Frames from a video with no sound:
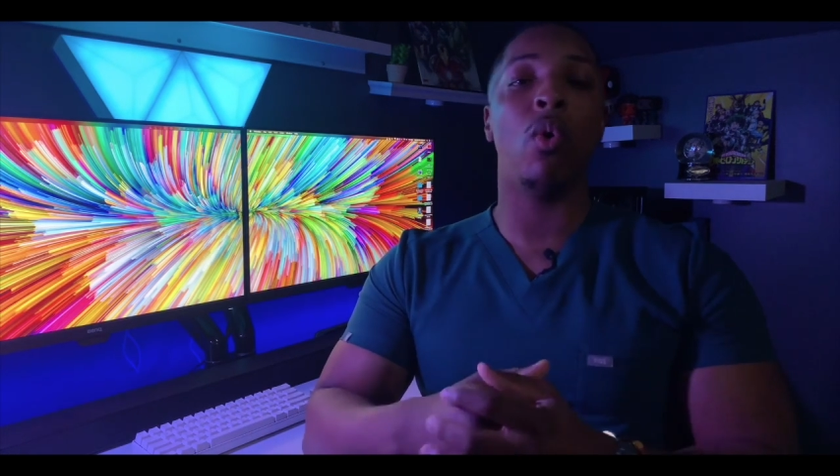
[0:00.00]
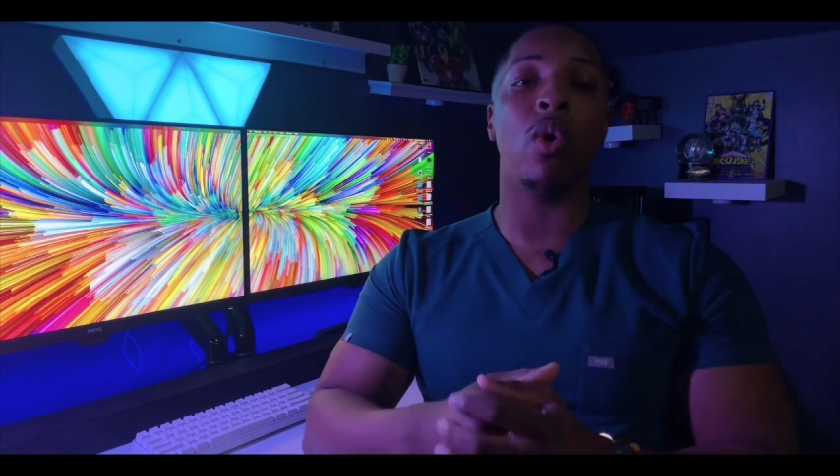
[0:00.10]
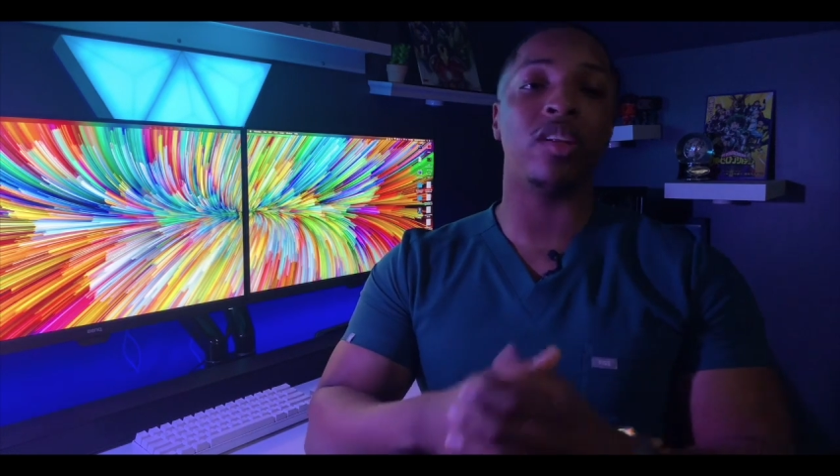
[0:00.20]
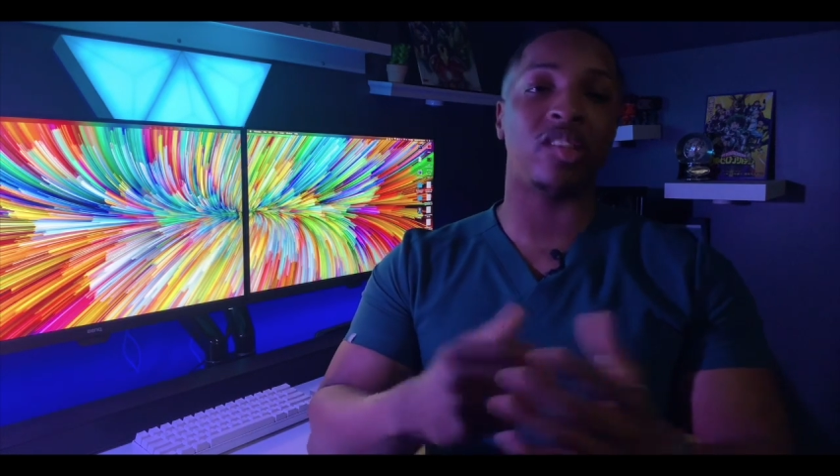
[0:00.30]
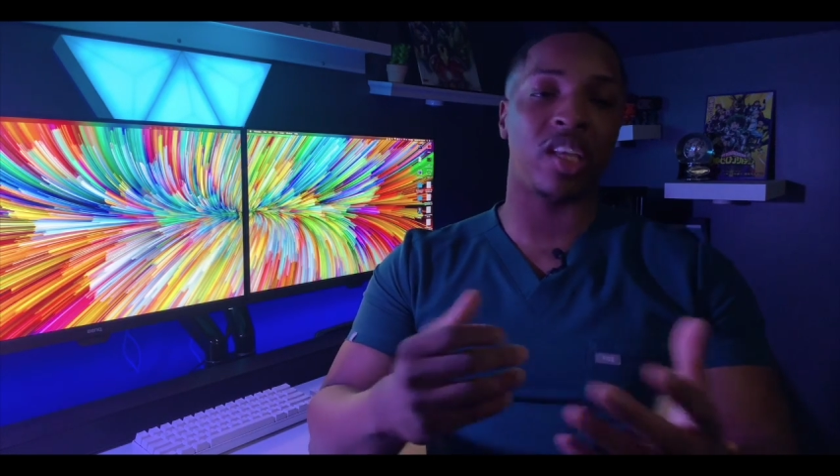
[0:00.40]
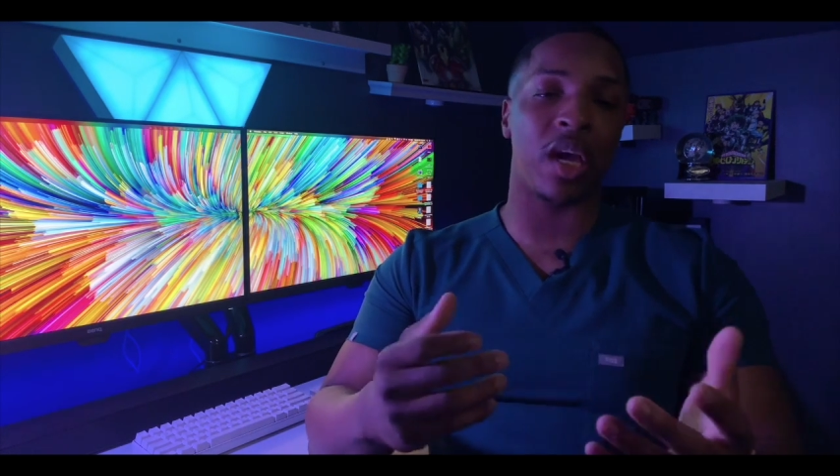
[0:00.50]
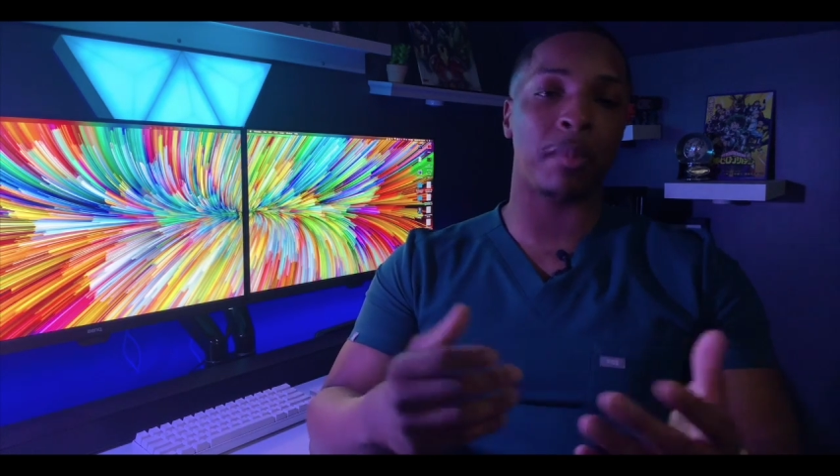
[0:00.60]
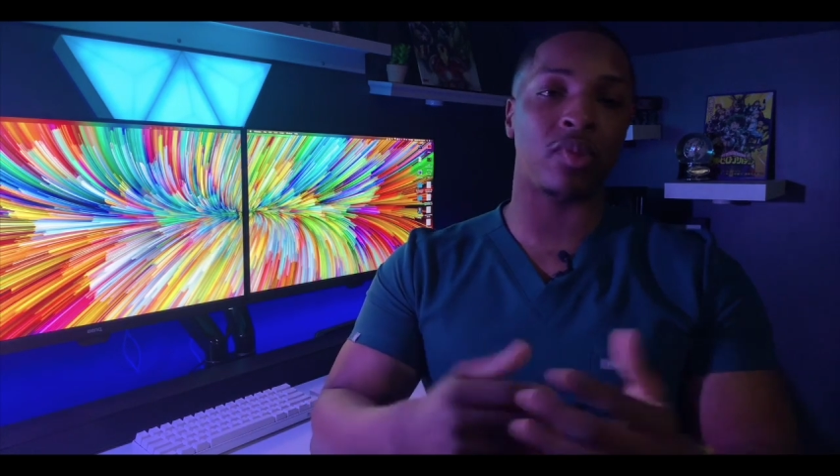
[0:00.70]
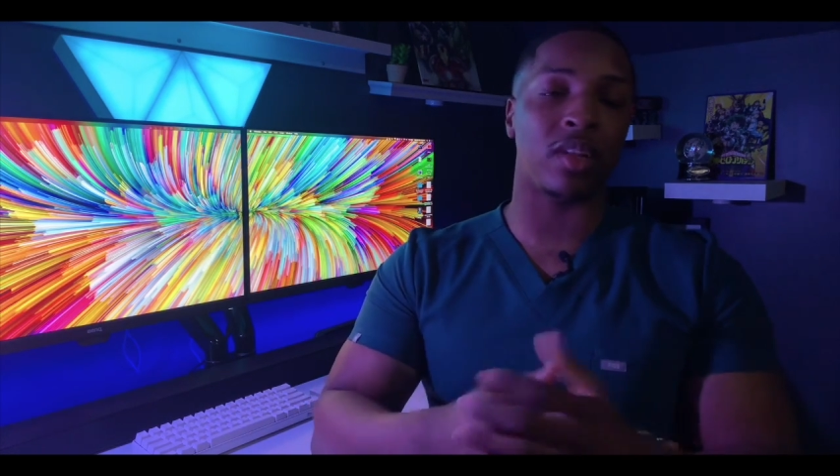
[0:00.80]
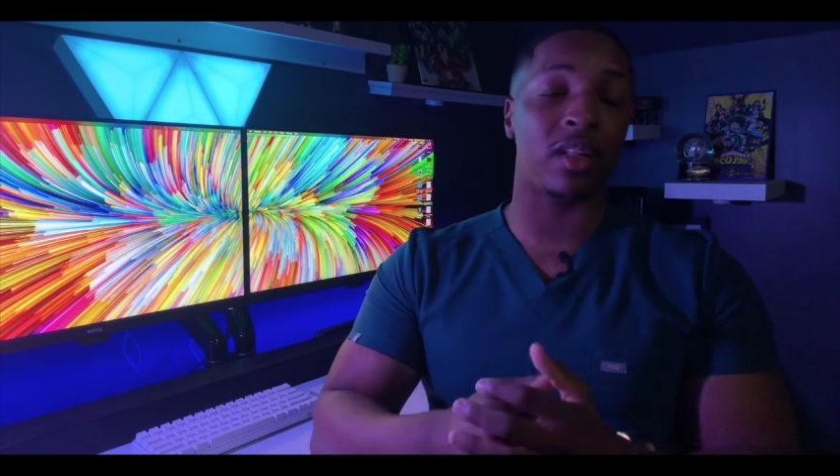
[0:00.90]
or
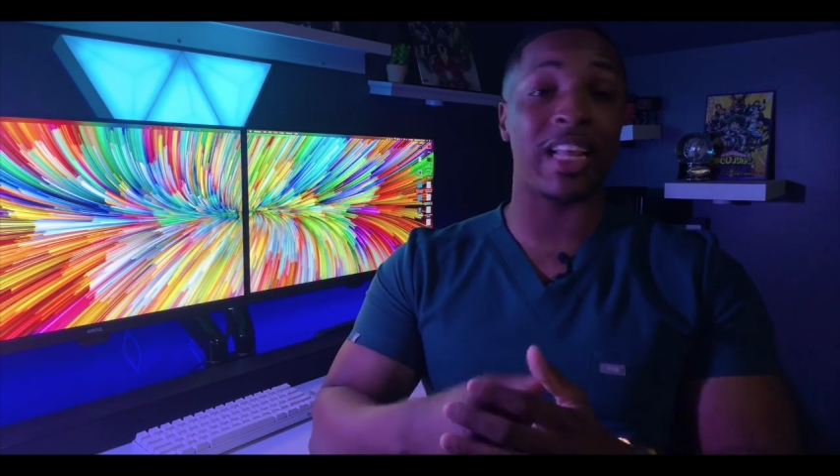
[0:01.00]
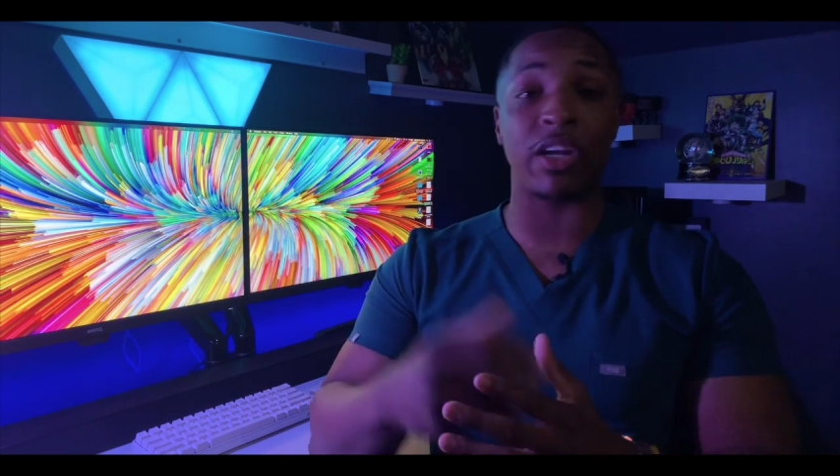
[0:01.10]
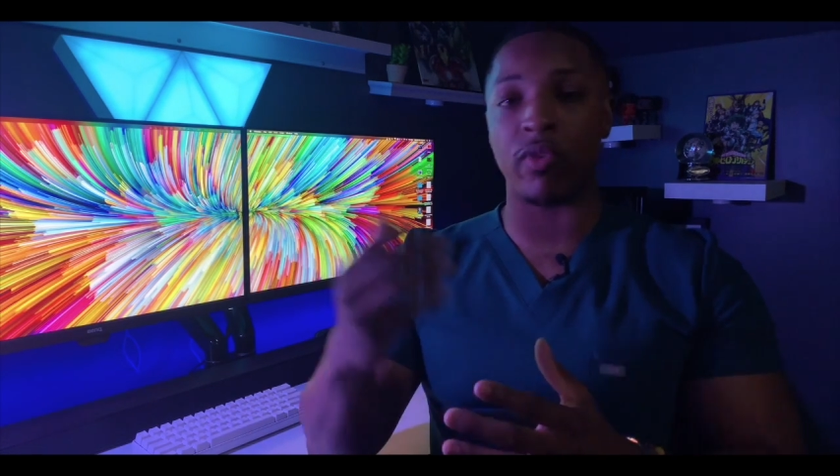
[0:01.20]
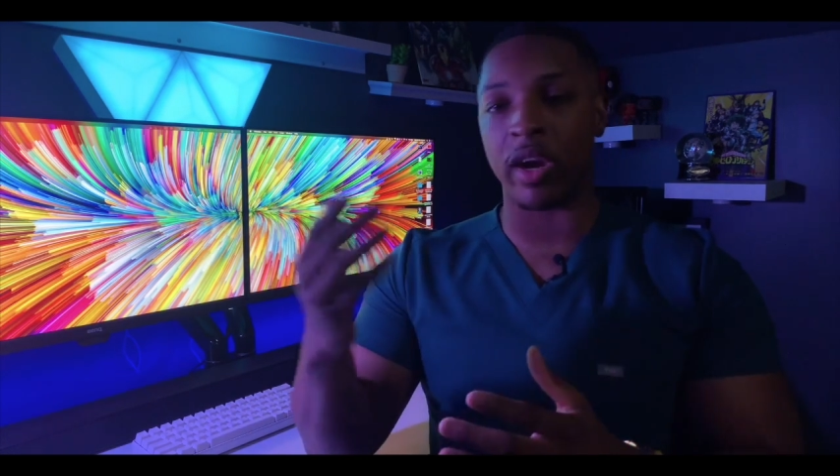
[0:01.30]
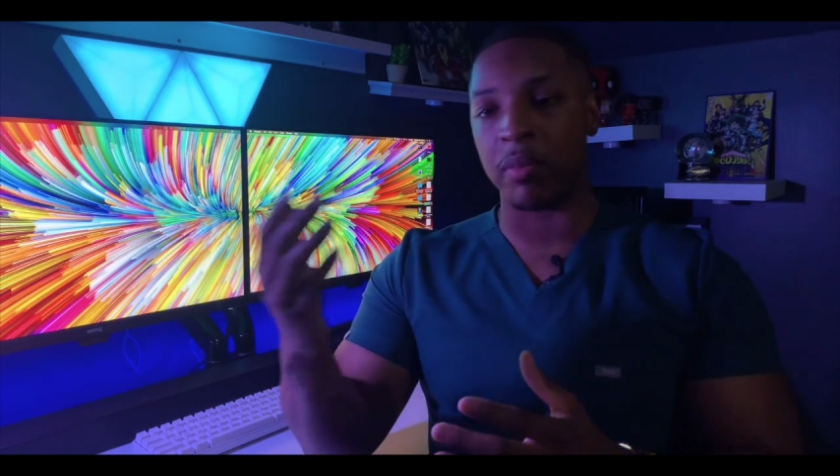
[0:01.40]
tips and letter of